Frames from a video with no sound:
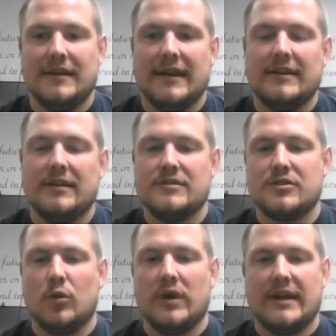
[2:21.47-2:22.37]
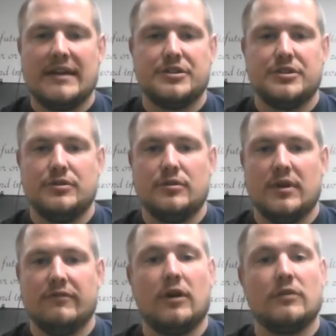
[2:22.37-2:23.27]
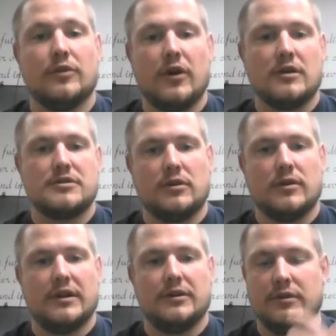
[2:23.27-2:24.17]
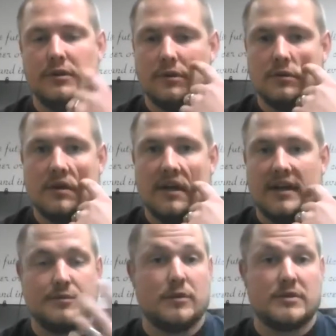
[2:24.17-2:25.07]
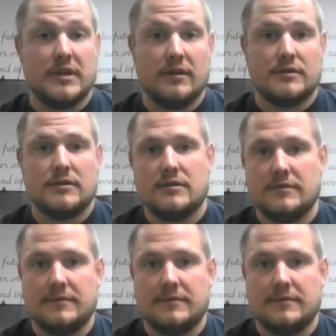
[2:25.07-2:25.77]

And then, so what got you involved with Arsenal Credit Union as opposed to others?